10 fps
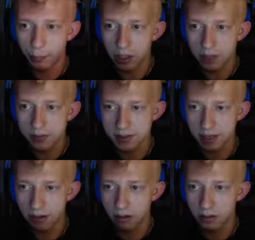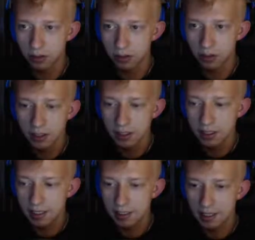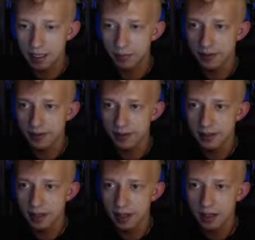Miles's character in a game that's not